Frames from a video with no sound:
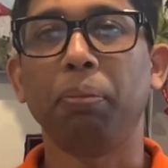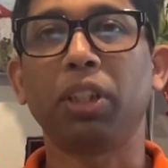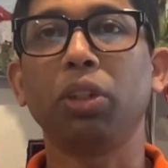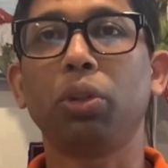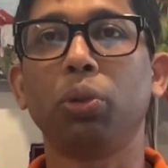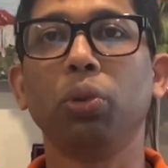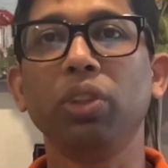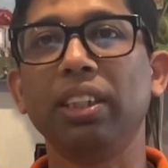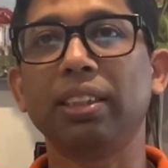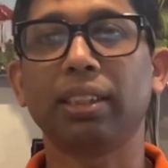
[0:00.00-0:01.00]
Method
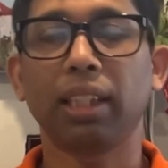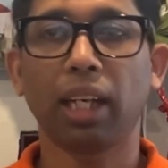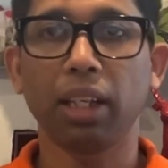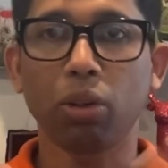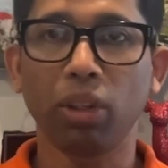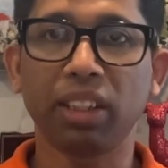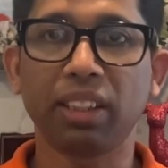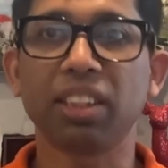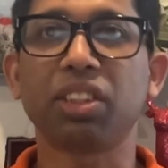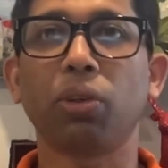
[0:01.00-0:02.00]
two is, I call
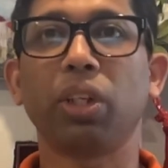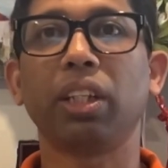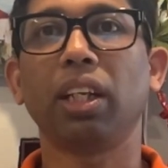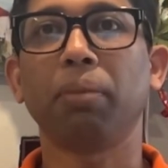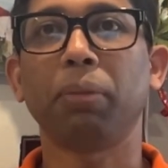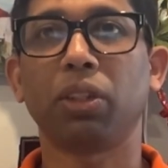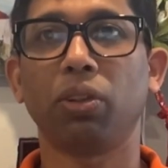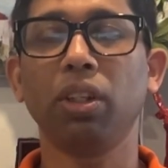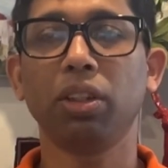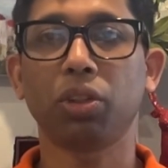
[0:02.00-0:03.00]
it the storytelling
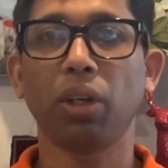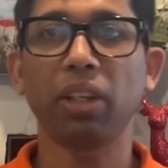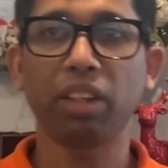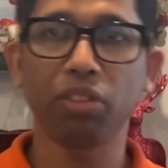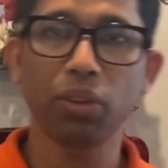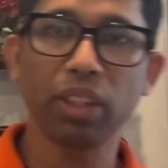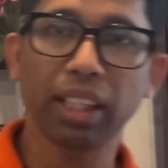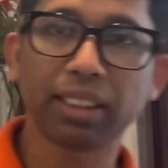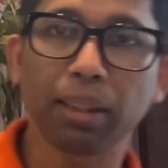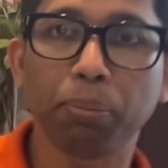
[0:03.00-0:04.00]
method. So I'll give you
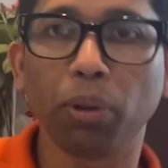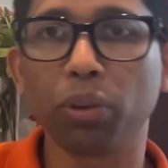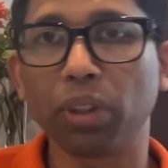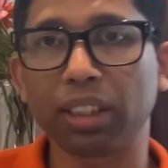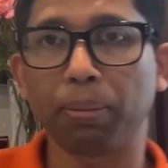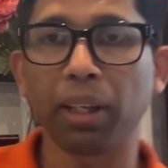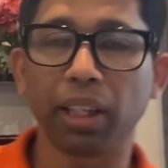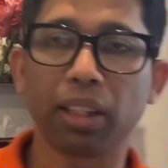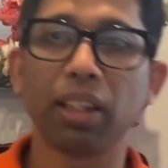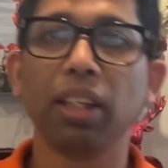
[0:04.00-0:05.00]
an example to
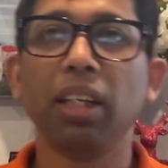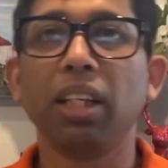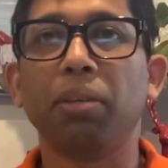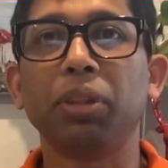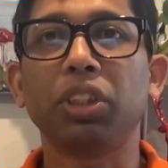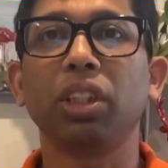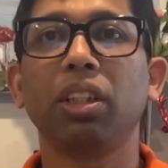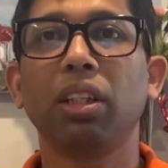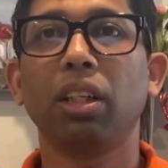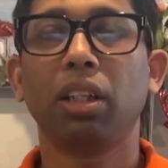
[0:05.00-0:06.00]
explain it.
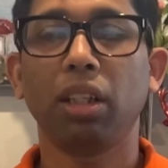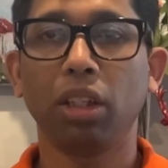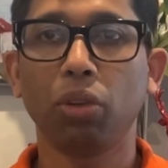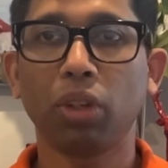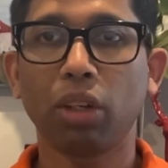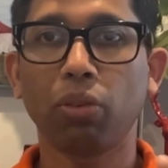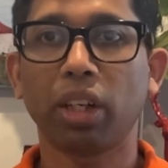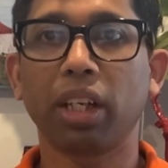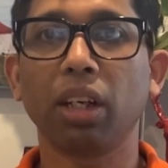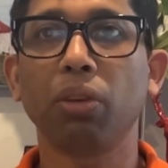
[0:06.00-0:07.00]
Imagine you are
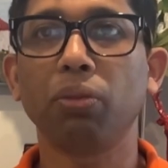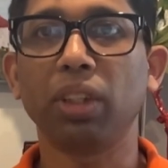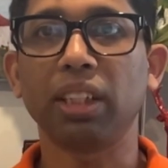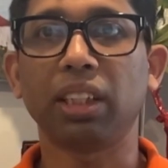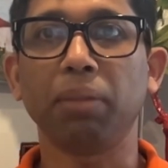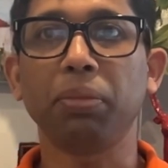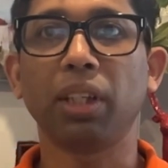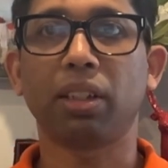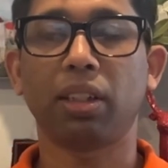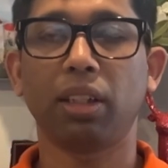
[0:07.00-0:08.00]
working with a team
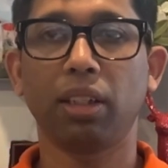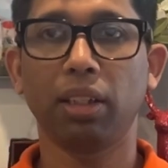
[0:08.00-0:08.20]
that